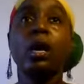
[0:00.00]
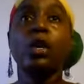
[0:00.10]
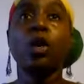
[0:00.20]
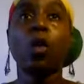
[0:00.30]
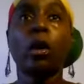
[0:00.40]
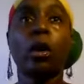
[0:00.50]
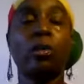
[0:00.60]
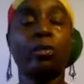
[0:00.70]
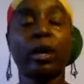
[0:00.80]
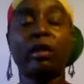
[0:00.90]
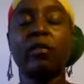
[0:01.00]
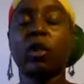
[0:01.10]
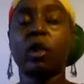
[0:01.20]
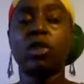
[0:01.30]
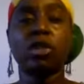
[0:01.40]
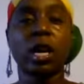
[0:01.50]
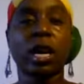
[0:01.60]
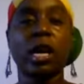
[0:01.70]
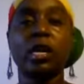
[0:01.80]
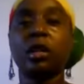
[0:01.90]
Your beef, your chicken,